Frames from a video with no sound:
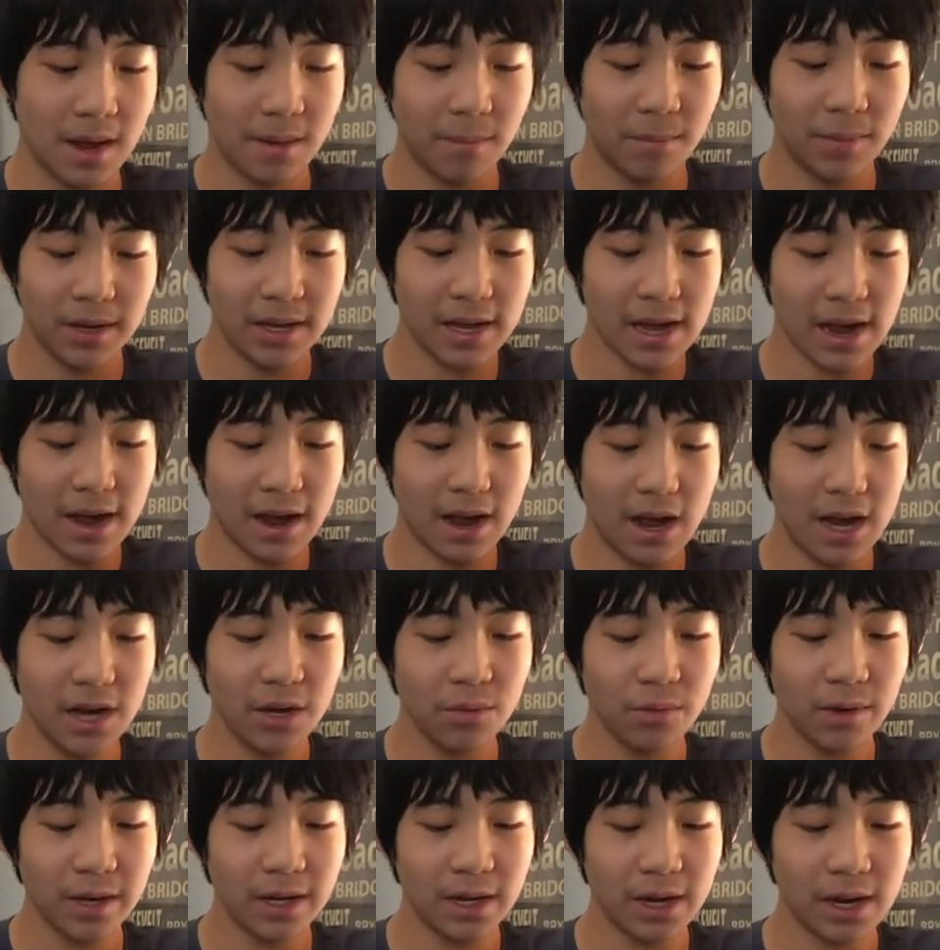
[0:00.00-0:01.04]
But yeah,
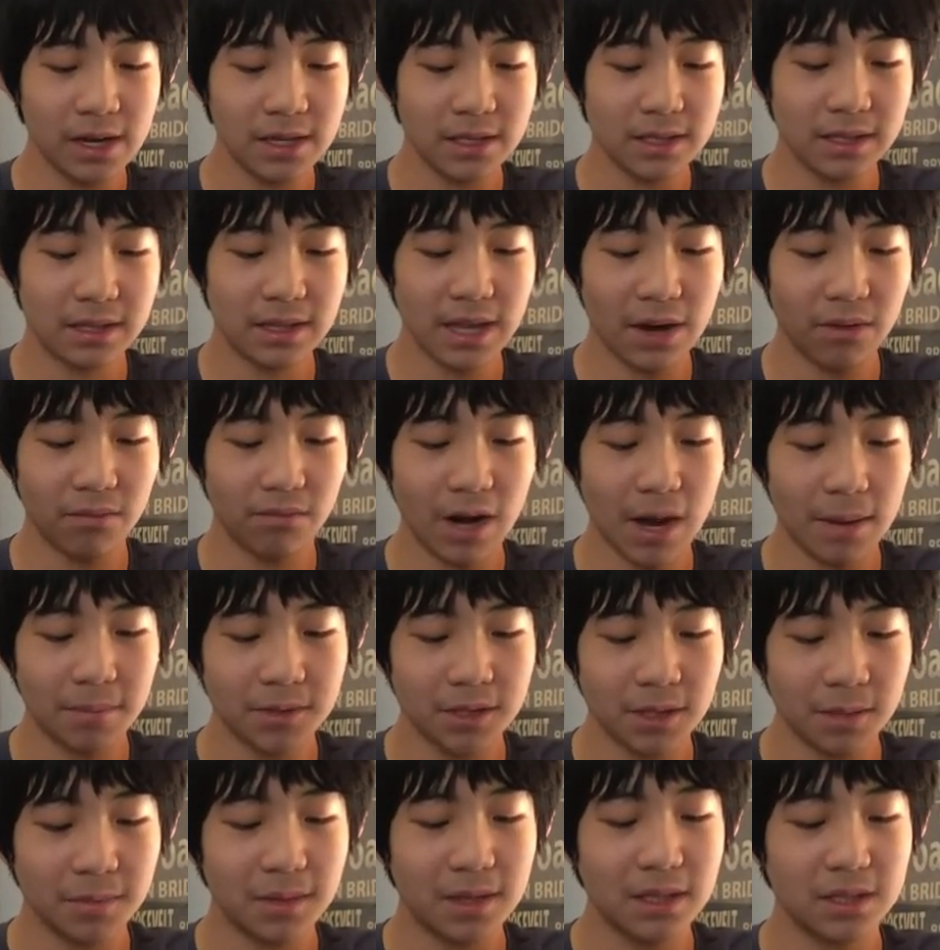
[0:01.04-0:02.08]
anyway guys, that wraps
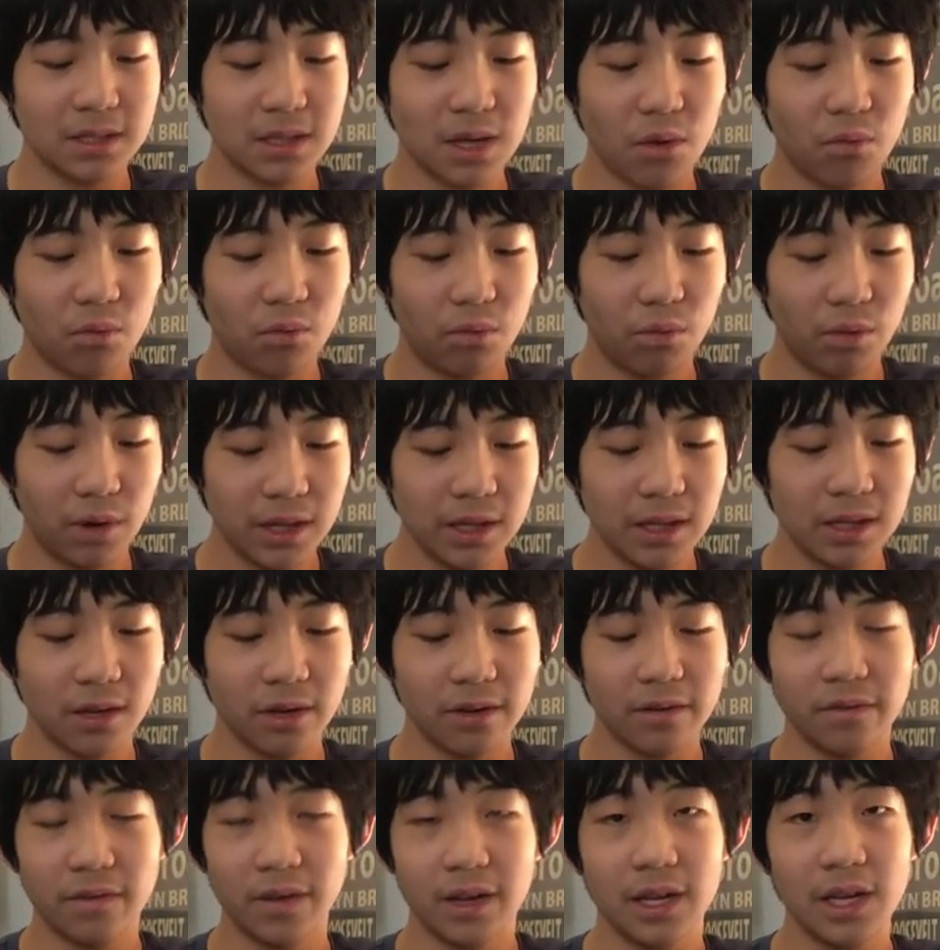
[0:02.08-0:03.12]
up this really
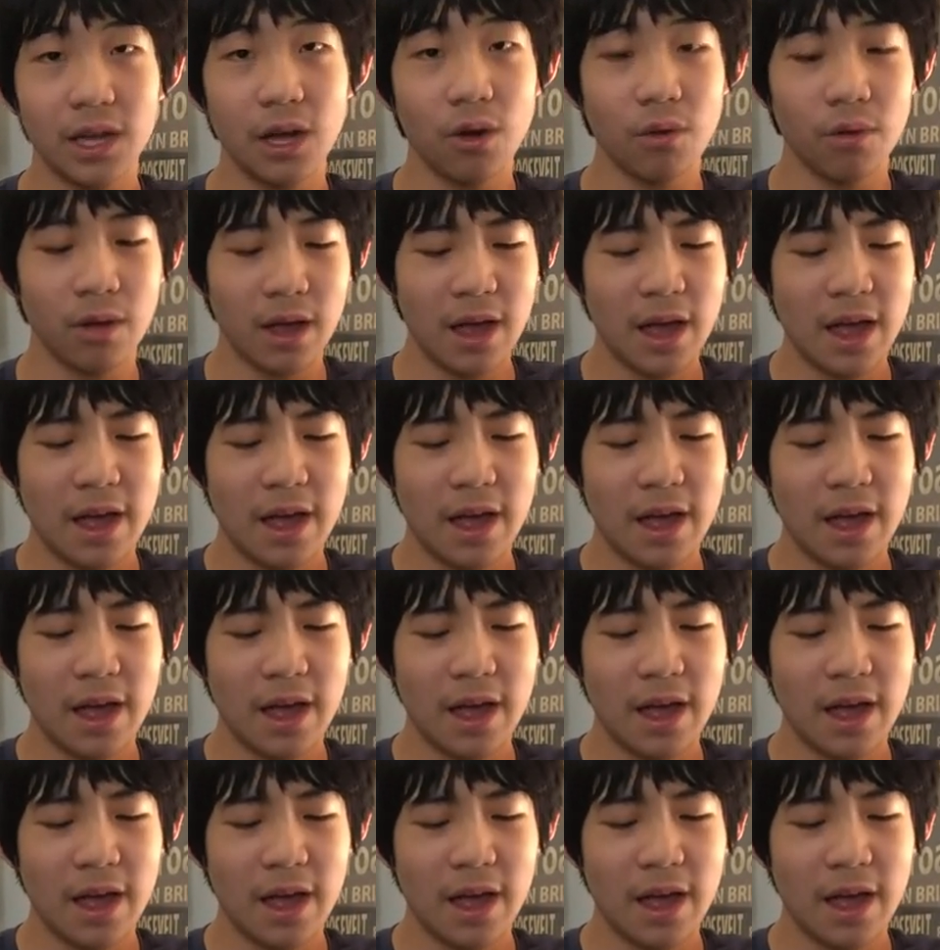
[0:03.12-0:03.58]
long video.